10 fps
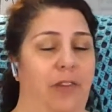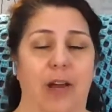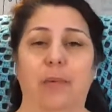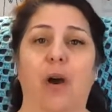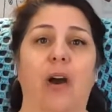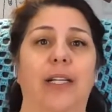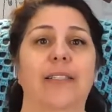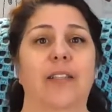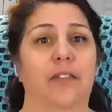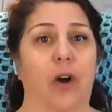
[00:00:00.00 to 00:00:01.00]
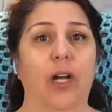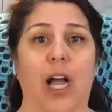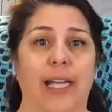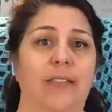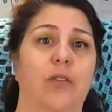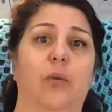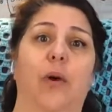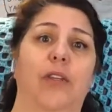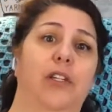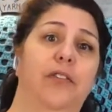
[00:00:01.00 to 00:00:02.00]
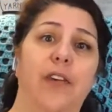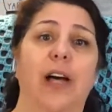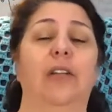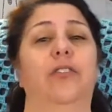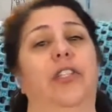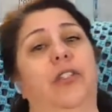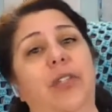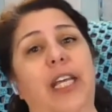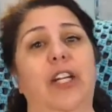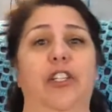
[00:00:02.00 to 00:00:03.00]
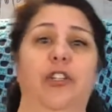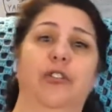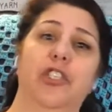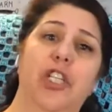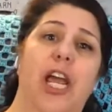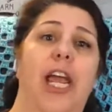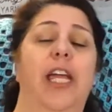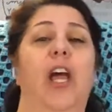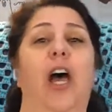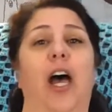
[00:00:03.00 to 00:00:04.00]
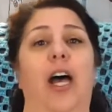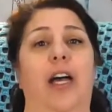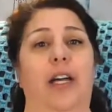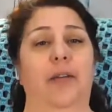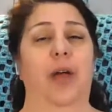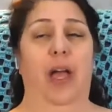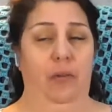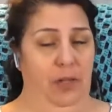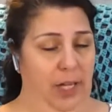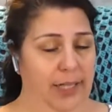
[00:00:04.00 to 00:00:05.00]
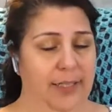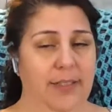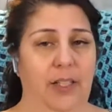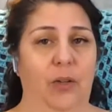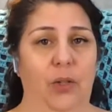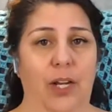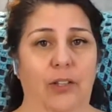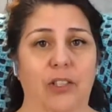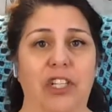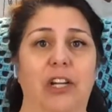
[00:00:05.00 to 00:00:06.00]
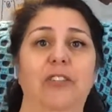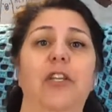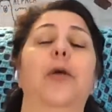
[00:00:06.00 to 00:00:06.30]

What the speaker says: fiber artists of all kinds. So whether you felt or you knit or you crochet, I would like to see a whole lot of crocheters.